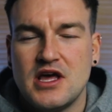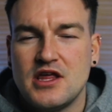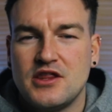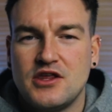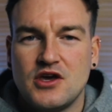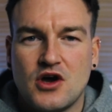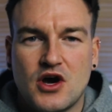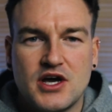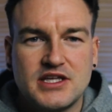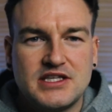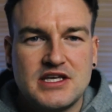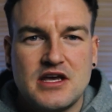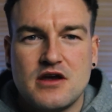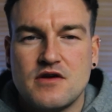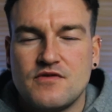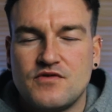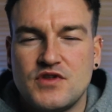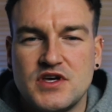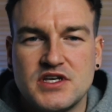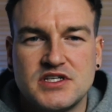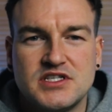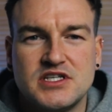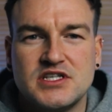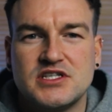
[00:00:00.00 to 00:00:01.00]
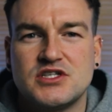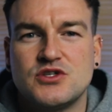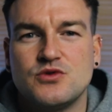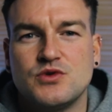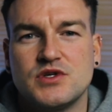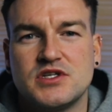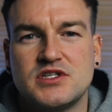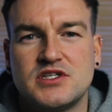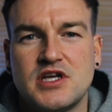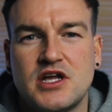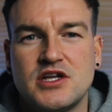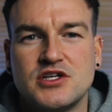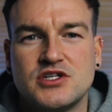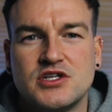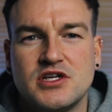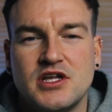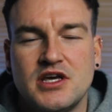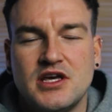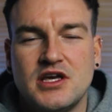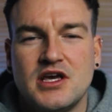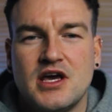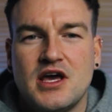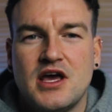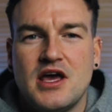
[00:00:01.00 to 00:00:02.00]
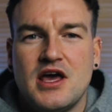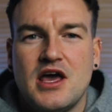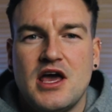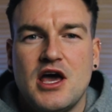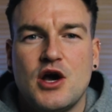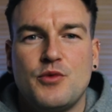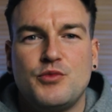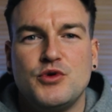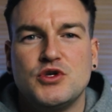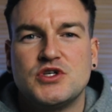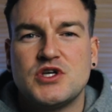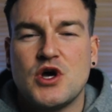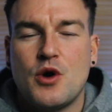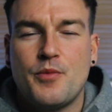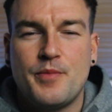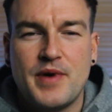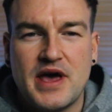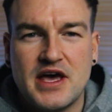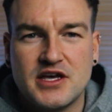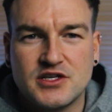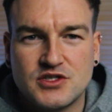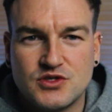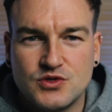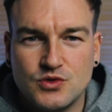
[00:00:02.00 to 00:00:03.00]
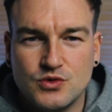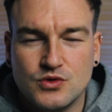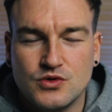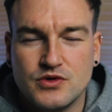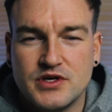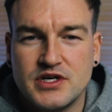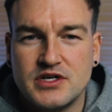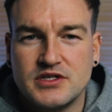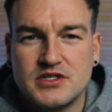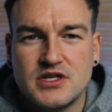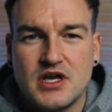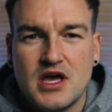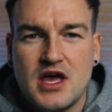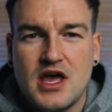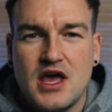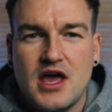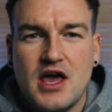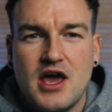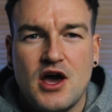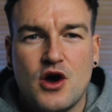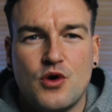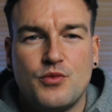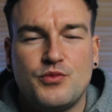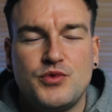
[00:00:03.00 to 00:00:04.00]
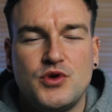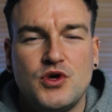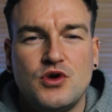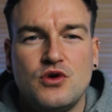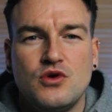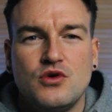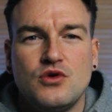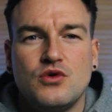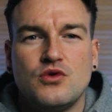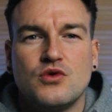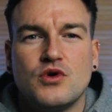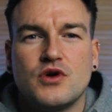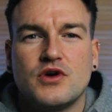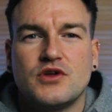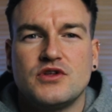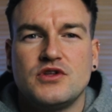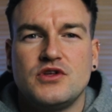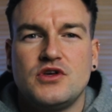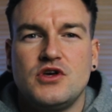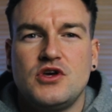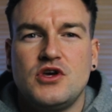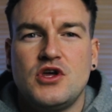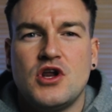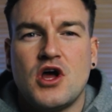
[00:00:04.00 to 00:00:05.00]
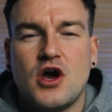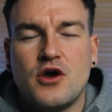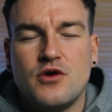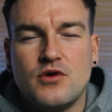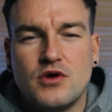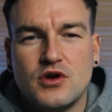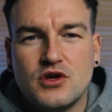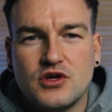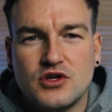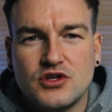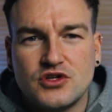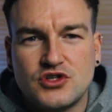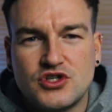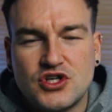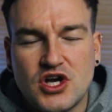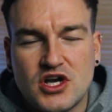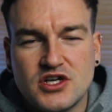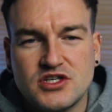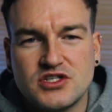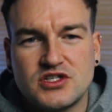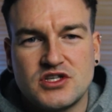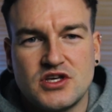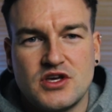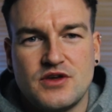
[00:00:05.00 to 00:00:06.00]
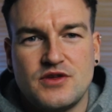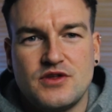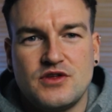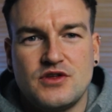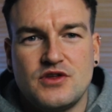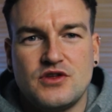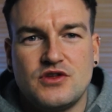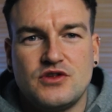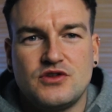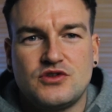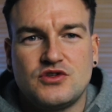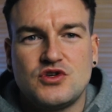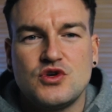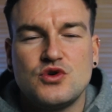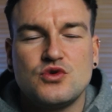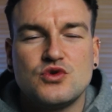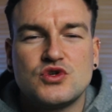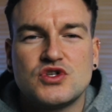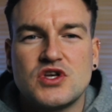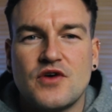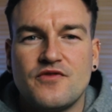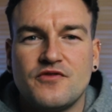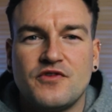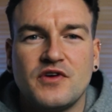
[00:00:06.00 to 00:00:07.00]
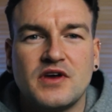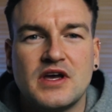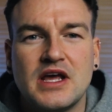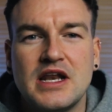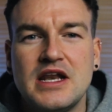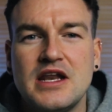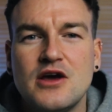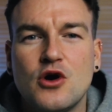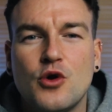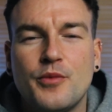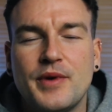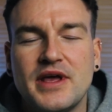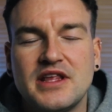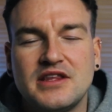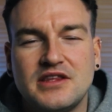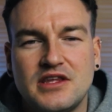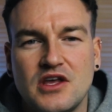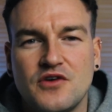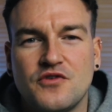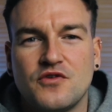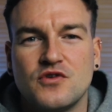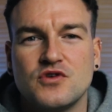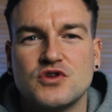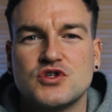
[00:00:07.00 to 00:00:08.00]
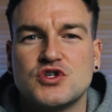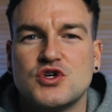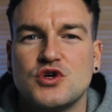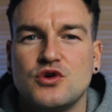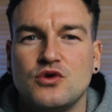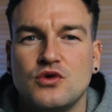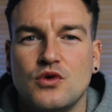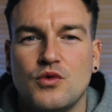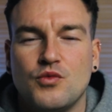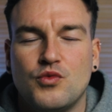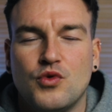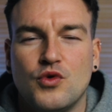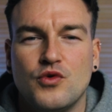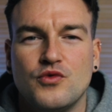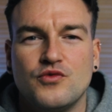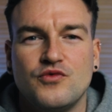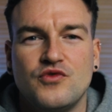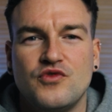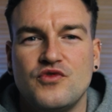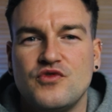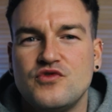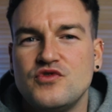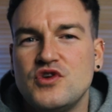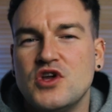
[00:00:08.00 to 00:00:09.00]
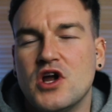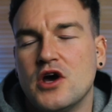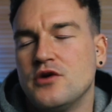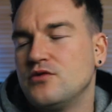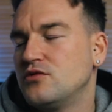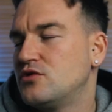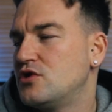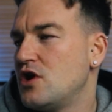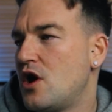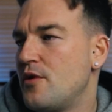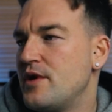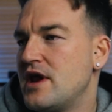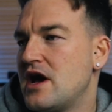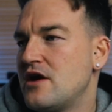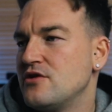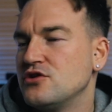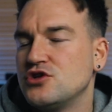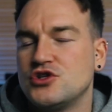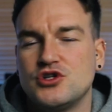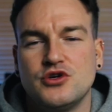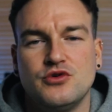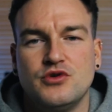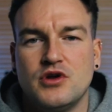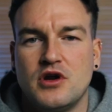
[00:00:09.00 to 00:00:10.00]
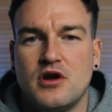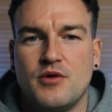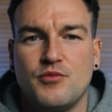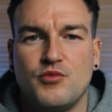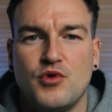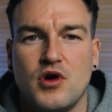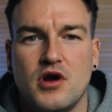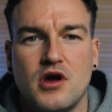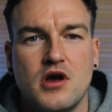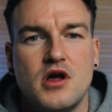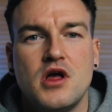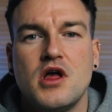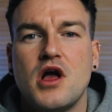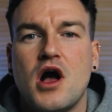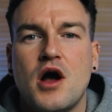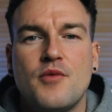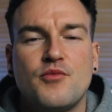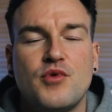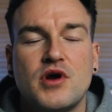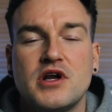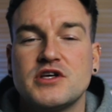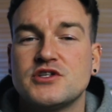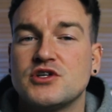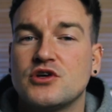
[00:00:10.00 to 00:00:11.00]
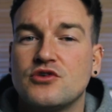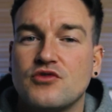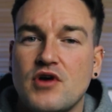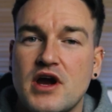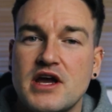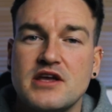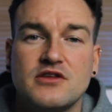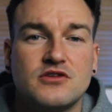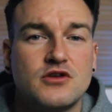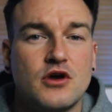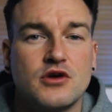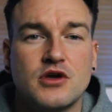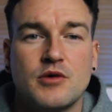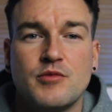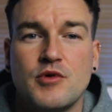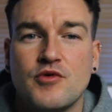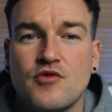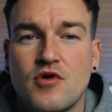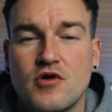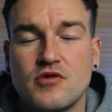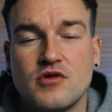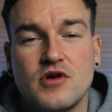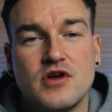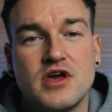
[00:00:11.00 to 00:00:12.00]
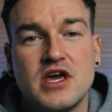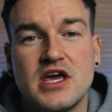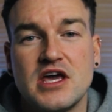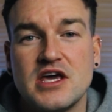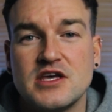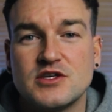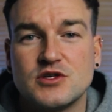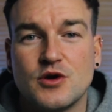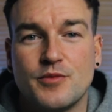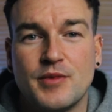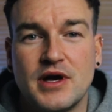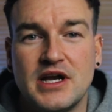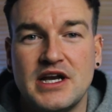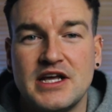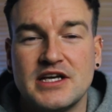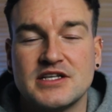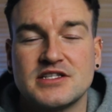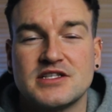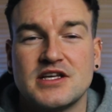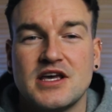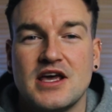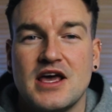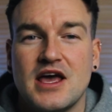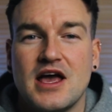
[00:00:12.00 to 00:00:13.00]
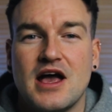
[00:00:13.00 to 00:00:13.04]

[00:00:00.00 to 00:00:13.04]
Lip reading: The idea of this is to essentially help you tell better stories, help you, just do something a little bit different to, going out and shooting an umbrella. Umbrellas are great, don't get me wrong, it is on my list.